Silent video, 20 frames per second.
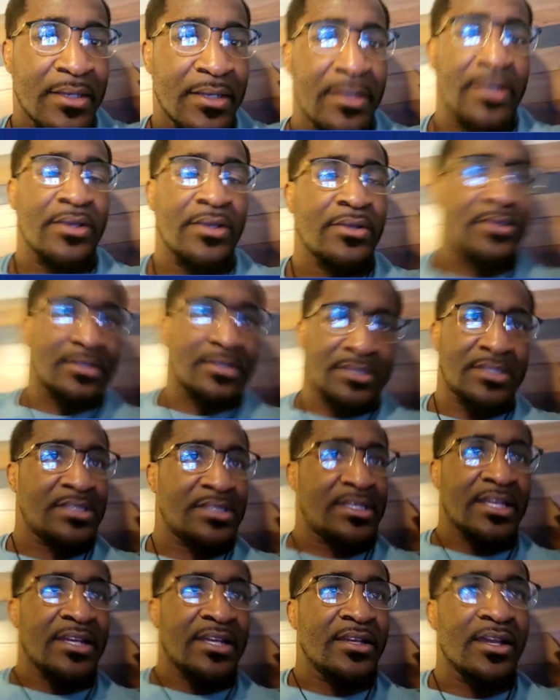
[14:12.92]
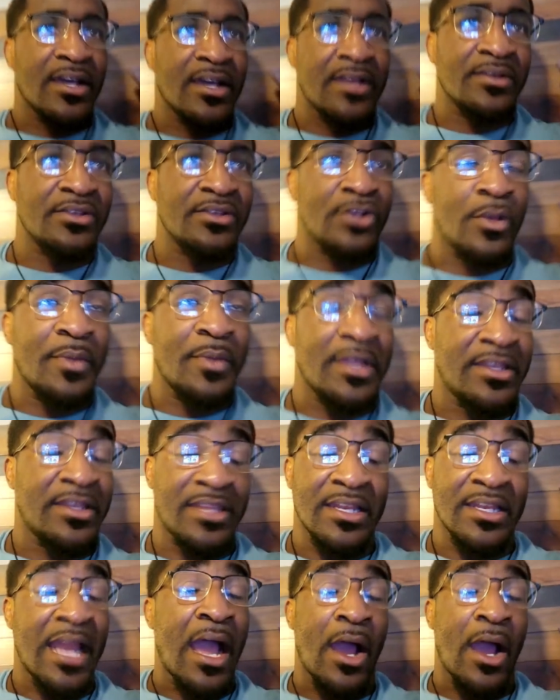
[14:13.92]
Let's just get it done. Then
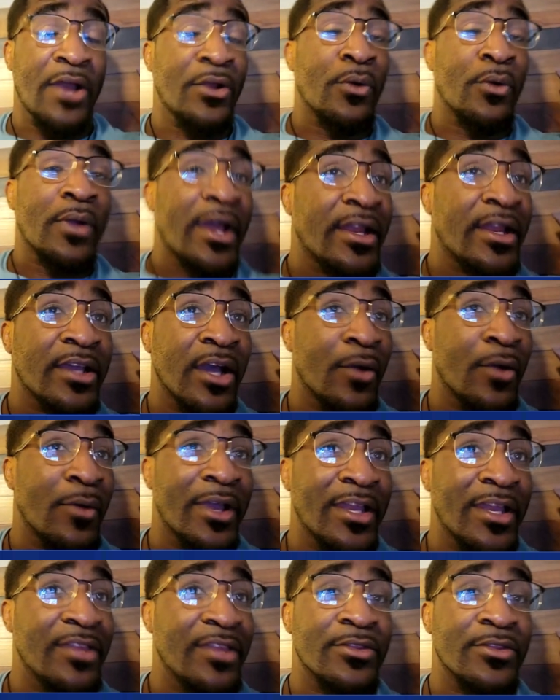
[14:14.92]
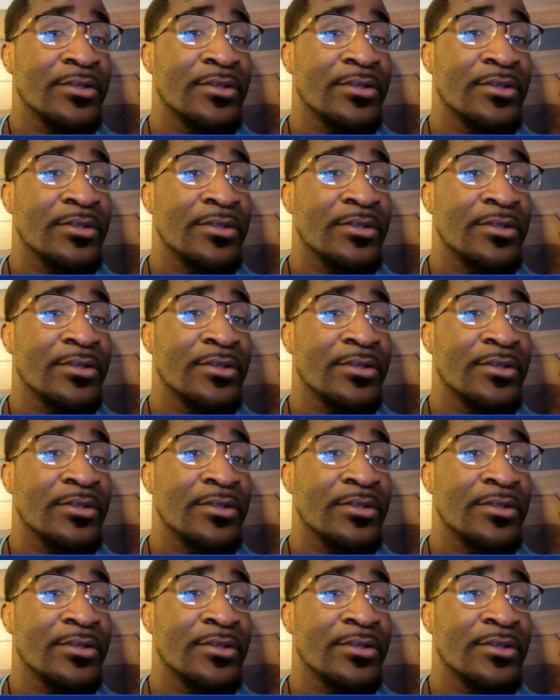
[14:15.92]
now I don't got to cut weight either.